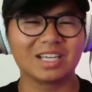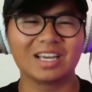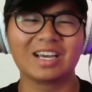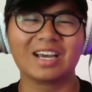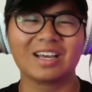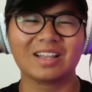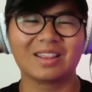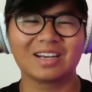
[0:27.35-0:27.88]

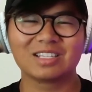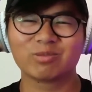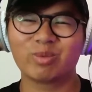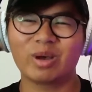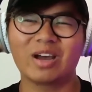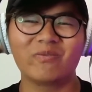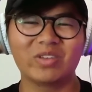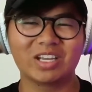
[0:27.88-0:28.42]
say that is
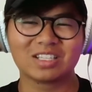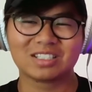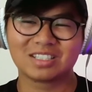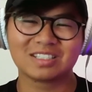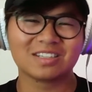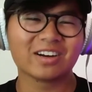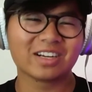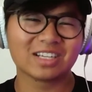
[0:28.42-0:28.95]
bad because
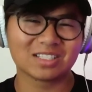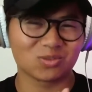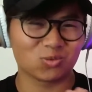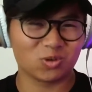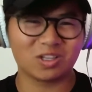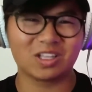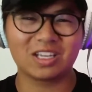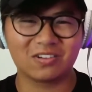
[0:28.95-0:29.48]
this song is
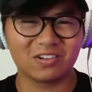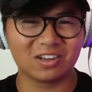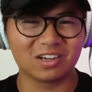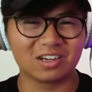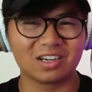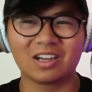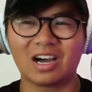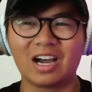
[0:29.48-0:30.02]
really
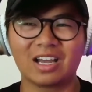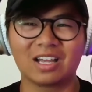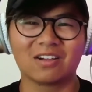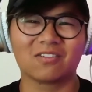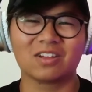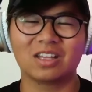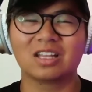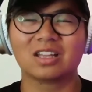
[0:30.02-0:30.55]
good. I
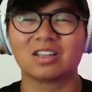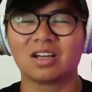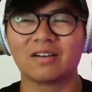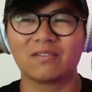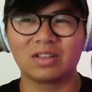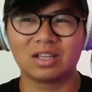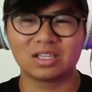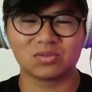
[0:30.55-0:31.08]
really
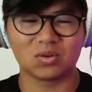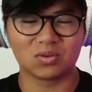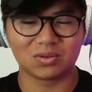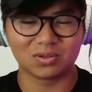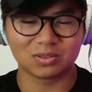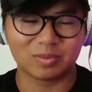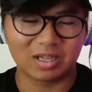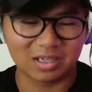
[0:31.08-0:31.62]
love his
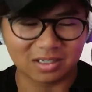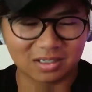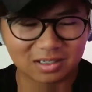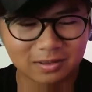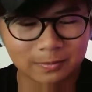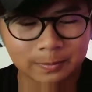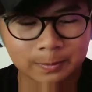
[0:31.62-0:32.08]
vocals, man.